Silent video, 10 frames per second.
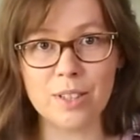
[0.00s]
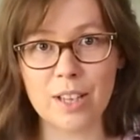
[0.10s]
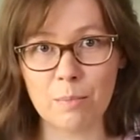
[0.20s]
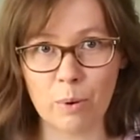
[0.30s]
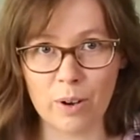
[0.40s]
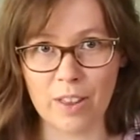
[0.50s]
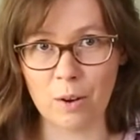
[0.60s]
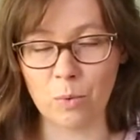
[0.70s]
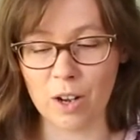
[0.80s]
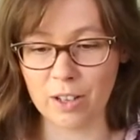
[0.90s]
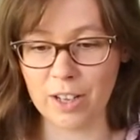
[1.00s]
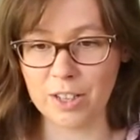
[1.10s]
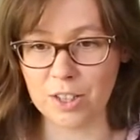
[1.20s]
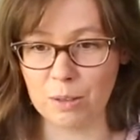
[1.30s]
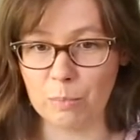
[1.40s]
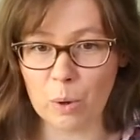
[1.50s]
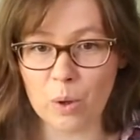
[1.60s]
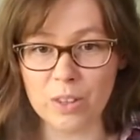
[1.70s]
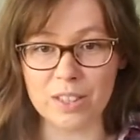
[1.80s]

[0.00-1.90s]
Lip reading: as I pour that water into the bowl,